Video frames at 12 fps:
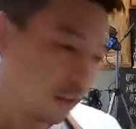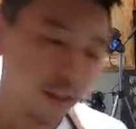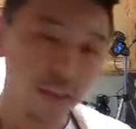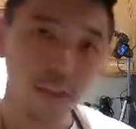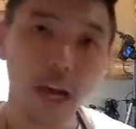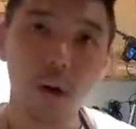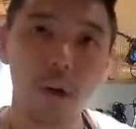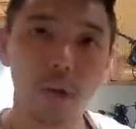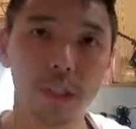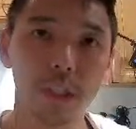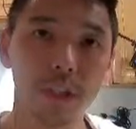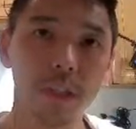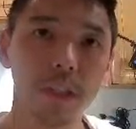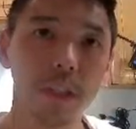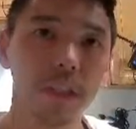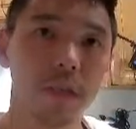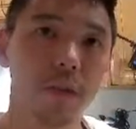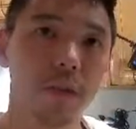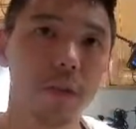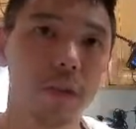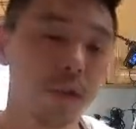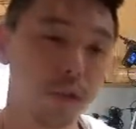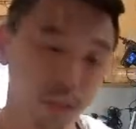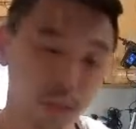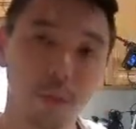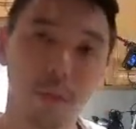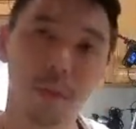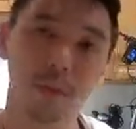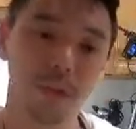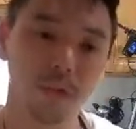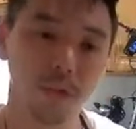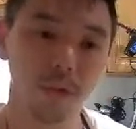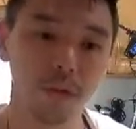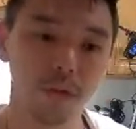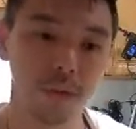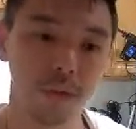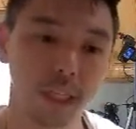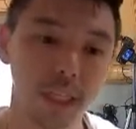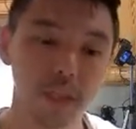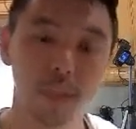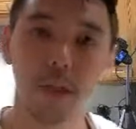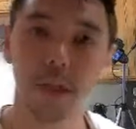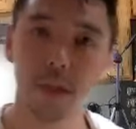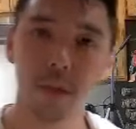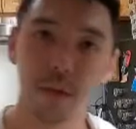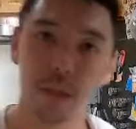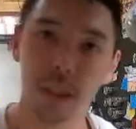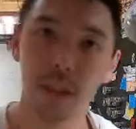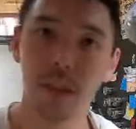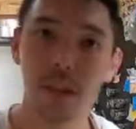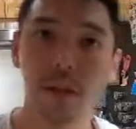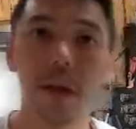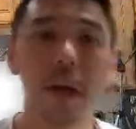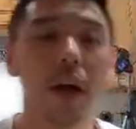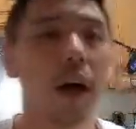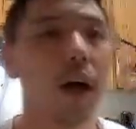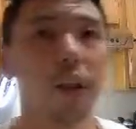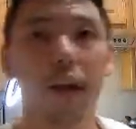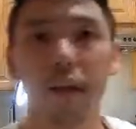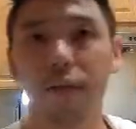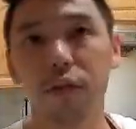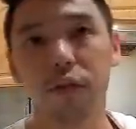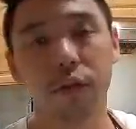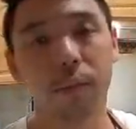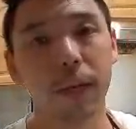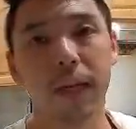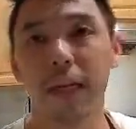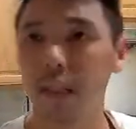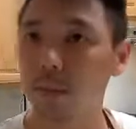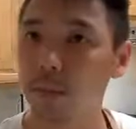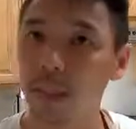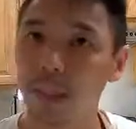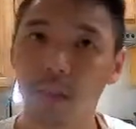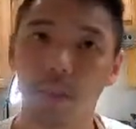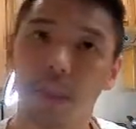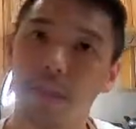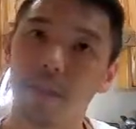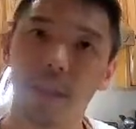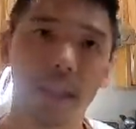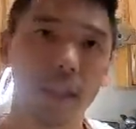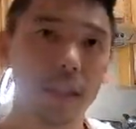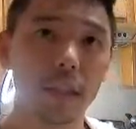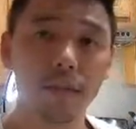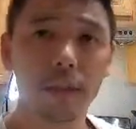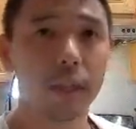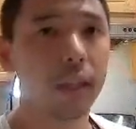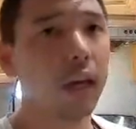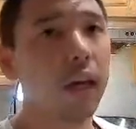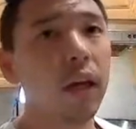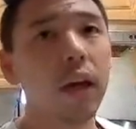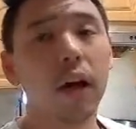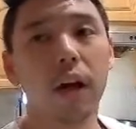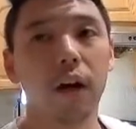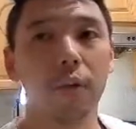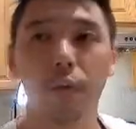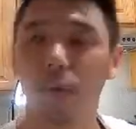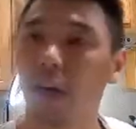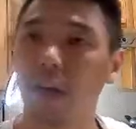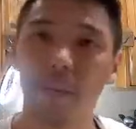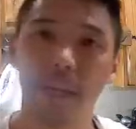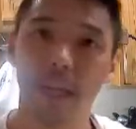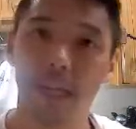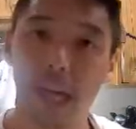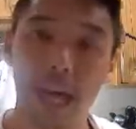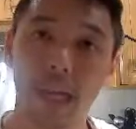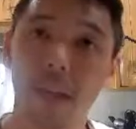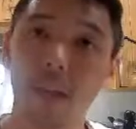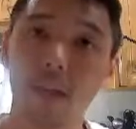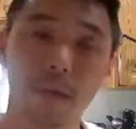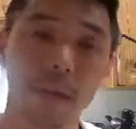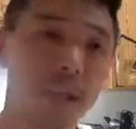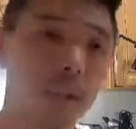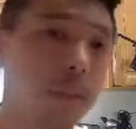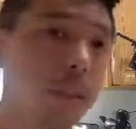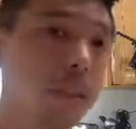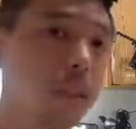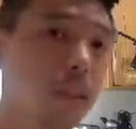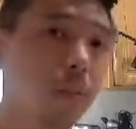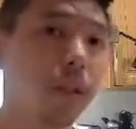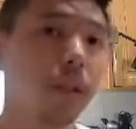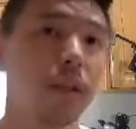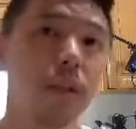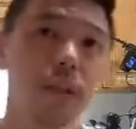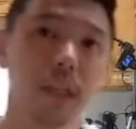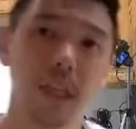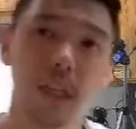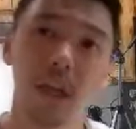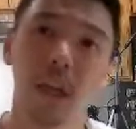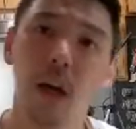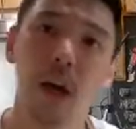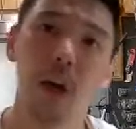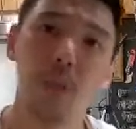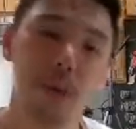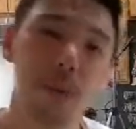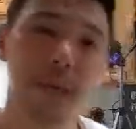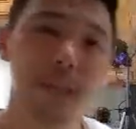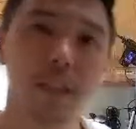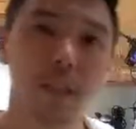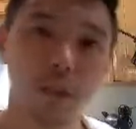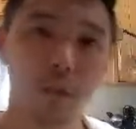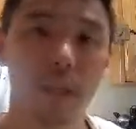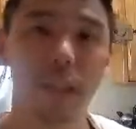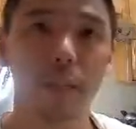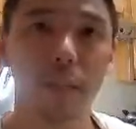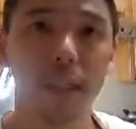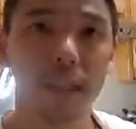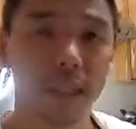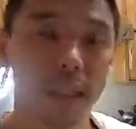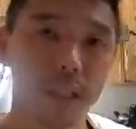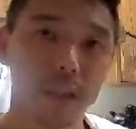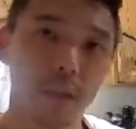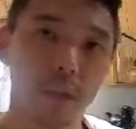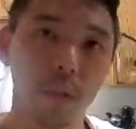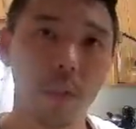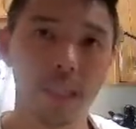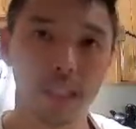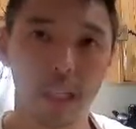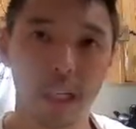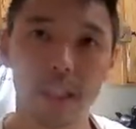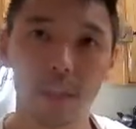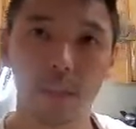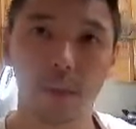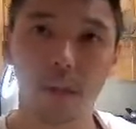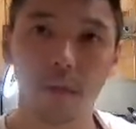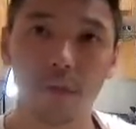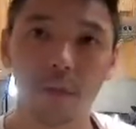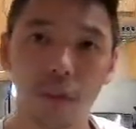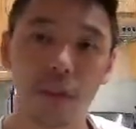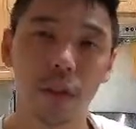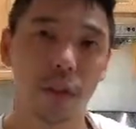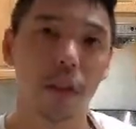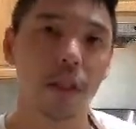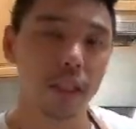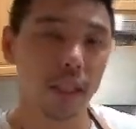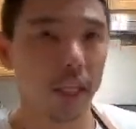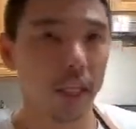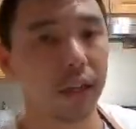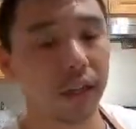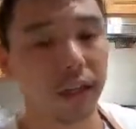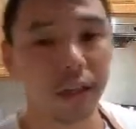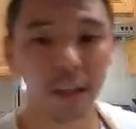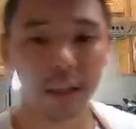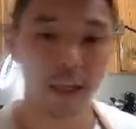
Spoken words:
That whole series is devoted to just reproducing foods from Chinese American cuisine. So a lot of foods from Panda Express, PF Chang, stuff like that, where I've been hacking those recipes and see what it looks like, what makes those recipes tick. So what makes Chinese American foods tick. And then